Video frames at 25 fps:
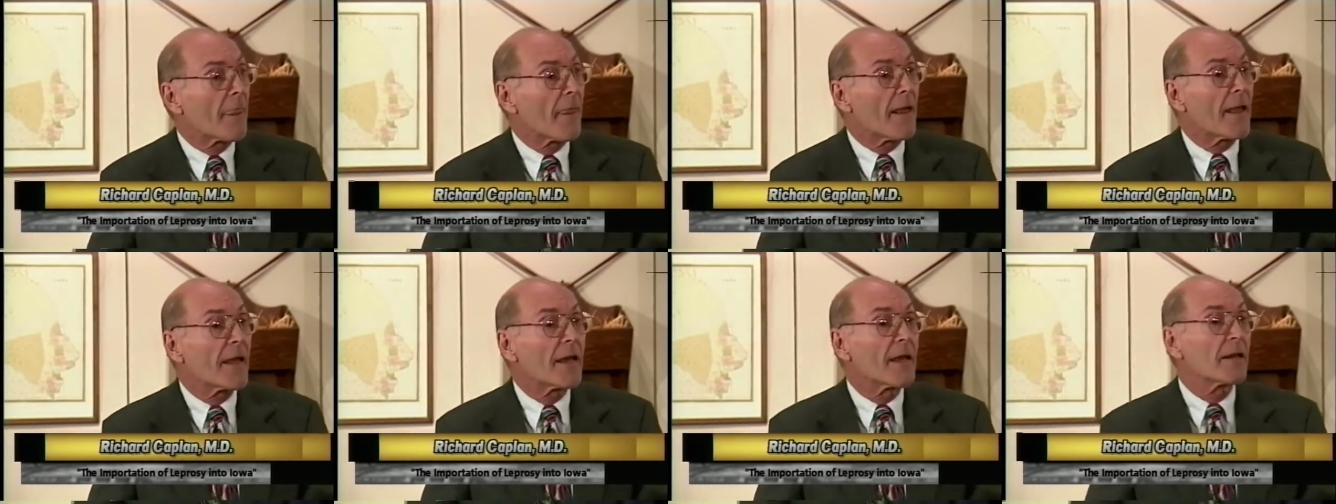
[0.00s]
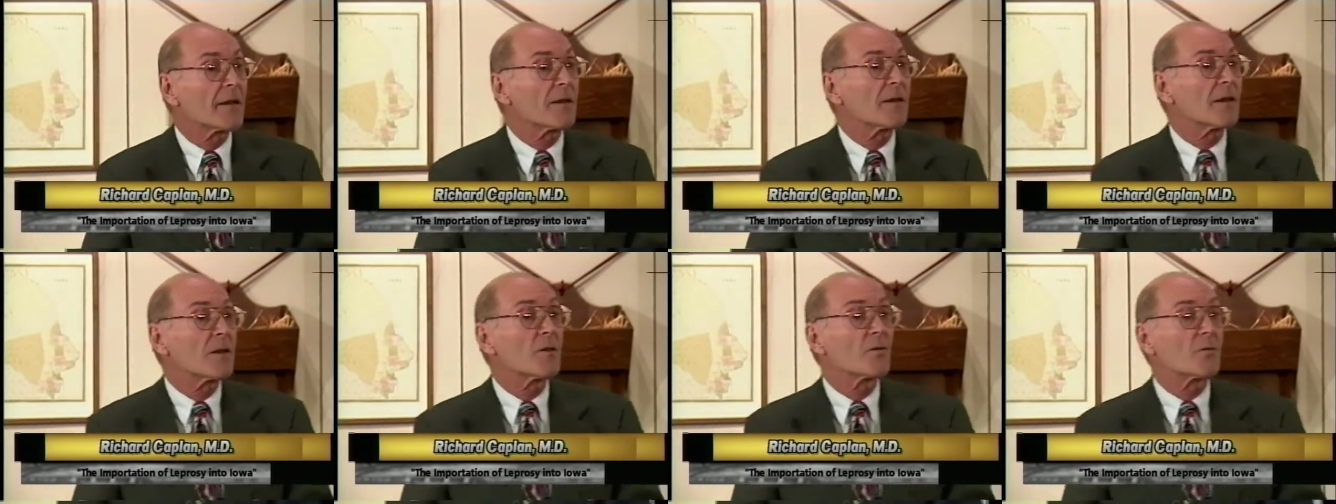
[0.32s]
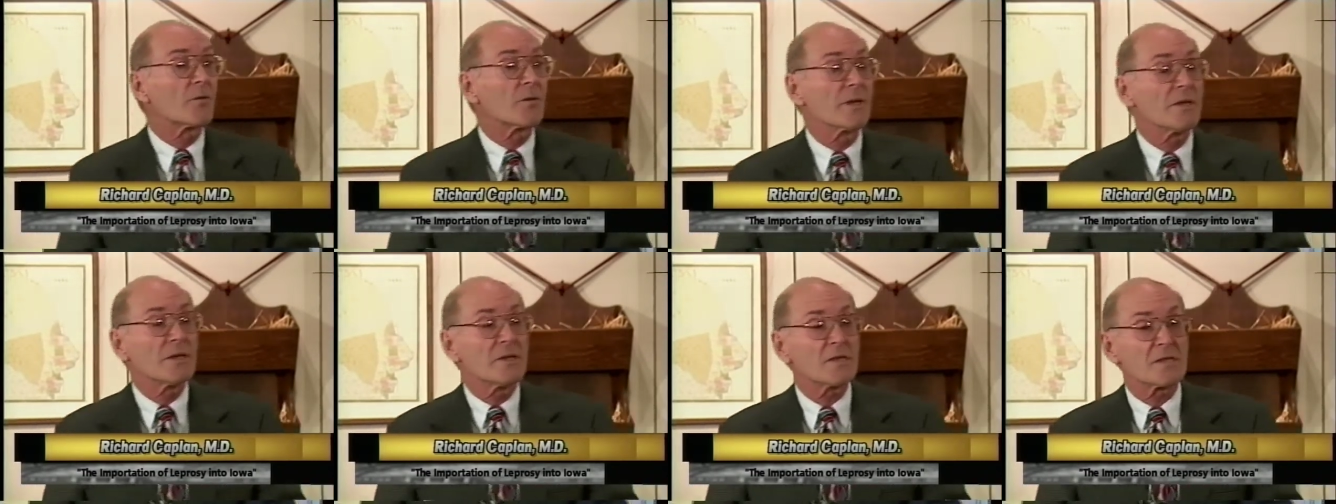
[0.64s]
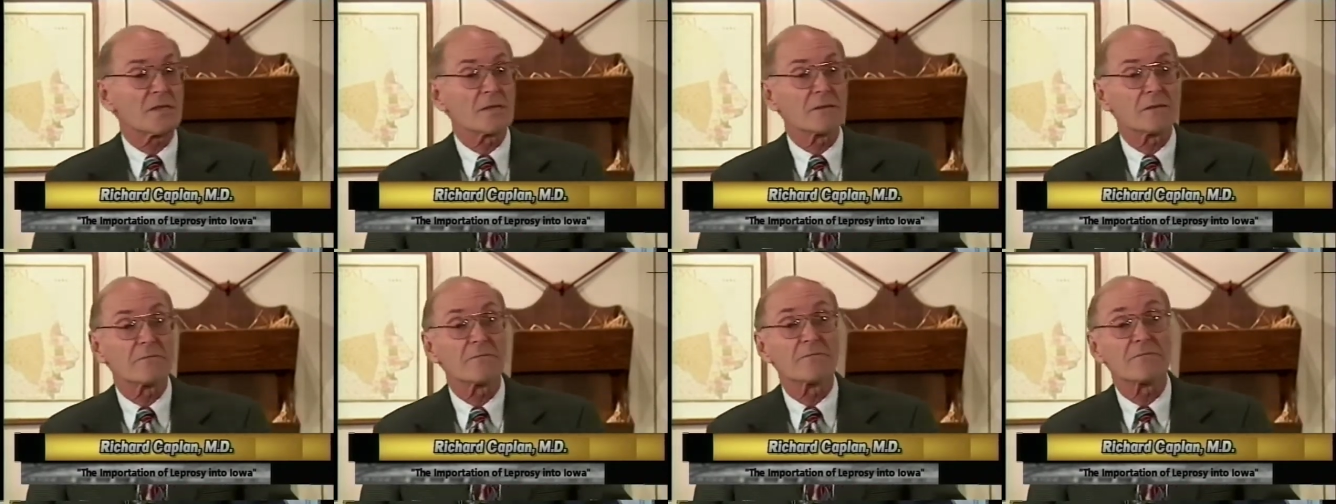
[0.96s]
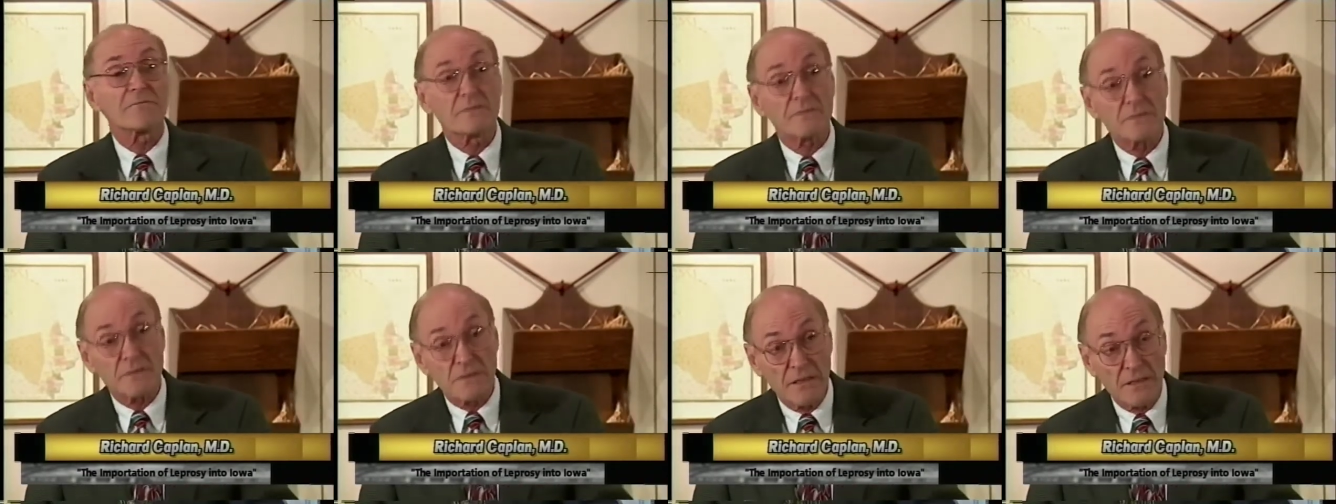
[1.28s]
And the
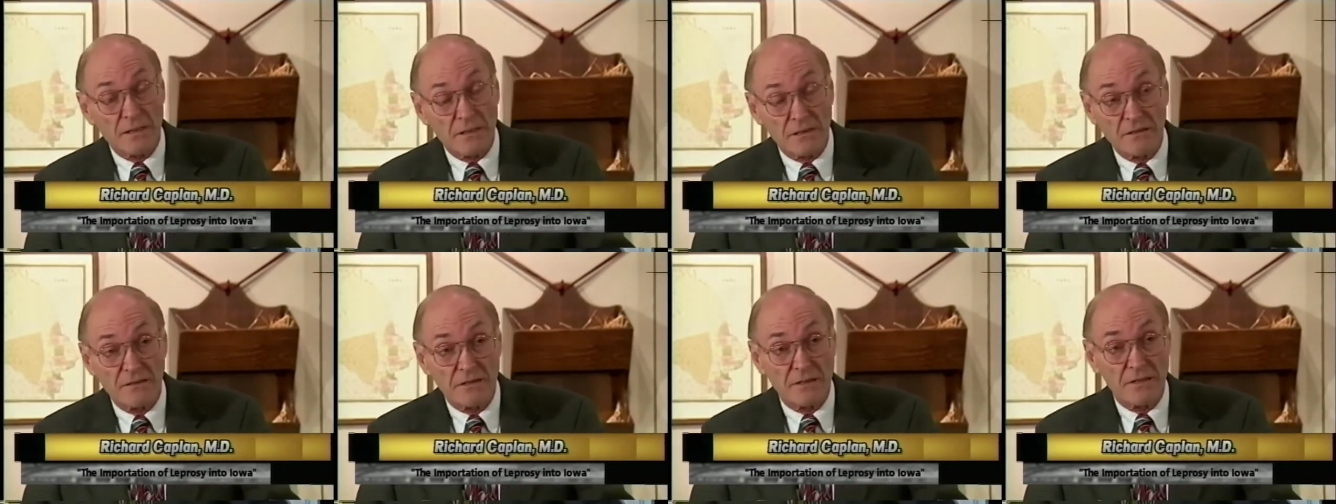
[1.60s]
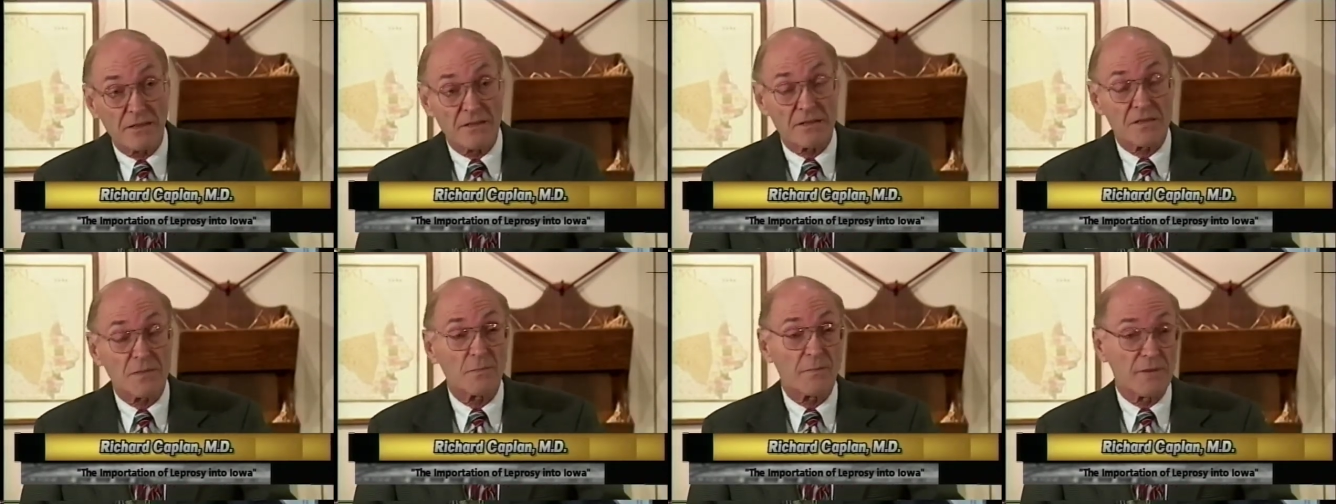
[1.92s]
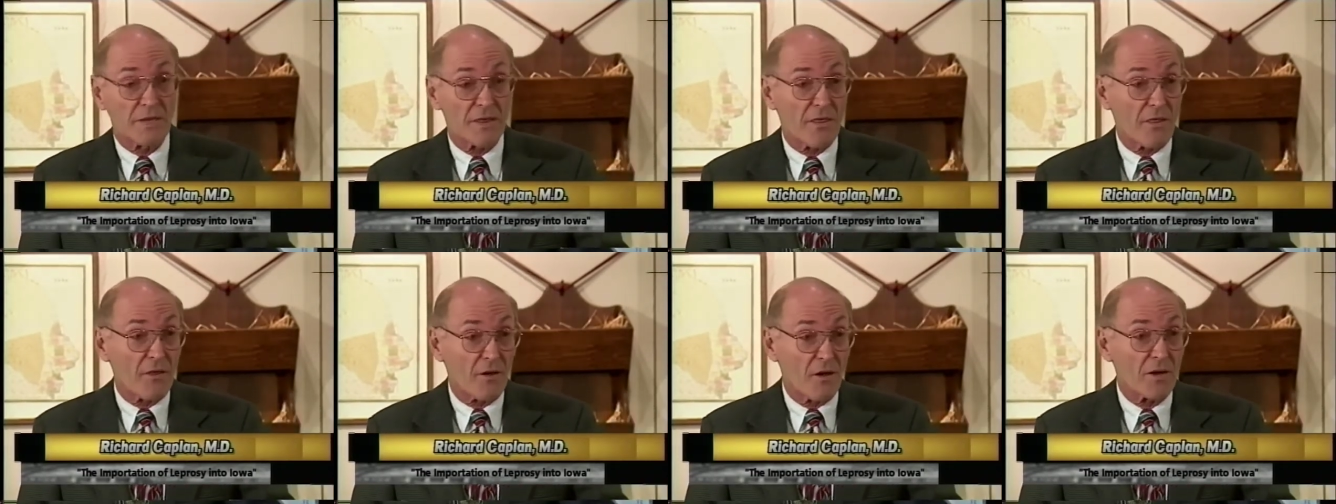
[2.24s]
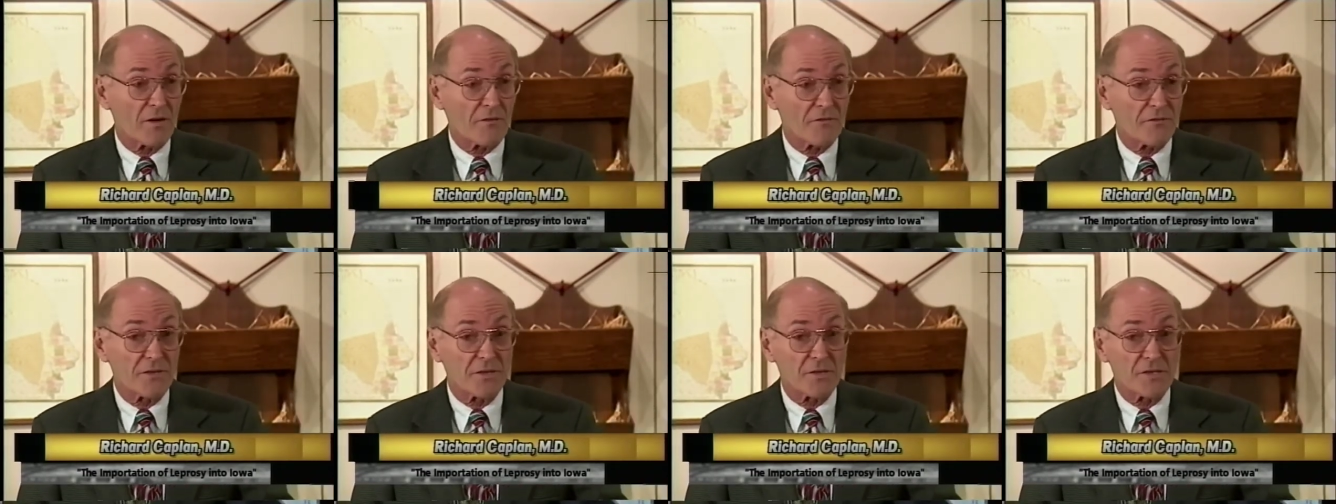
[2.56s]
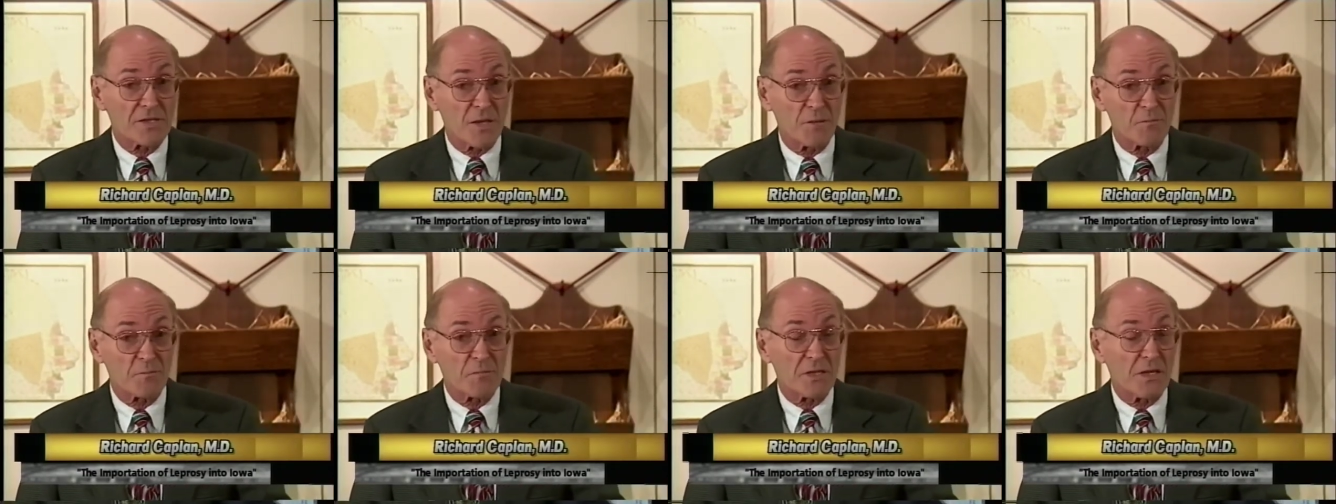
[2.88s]
reason it has been thought for
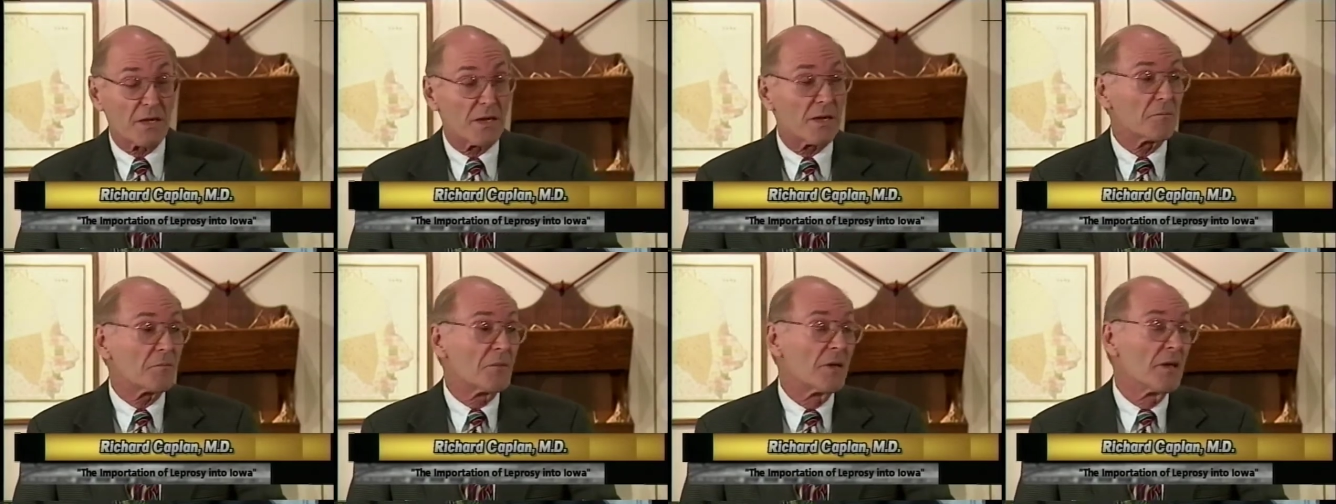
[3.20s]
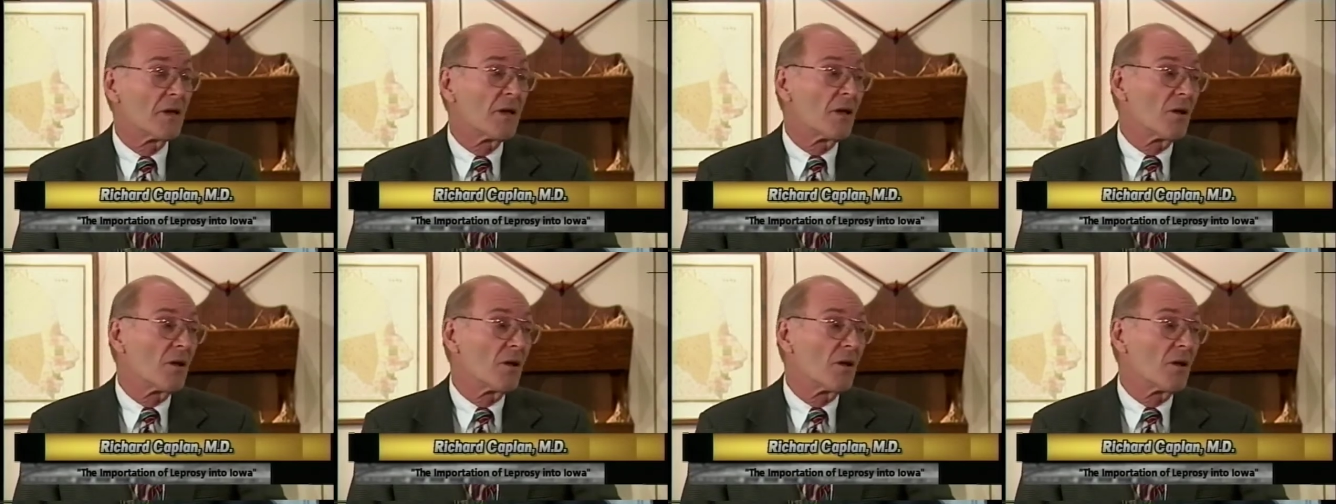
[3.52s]
some time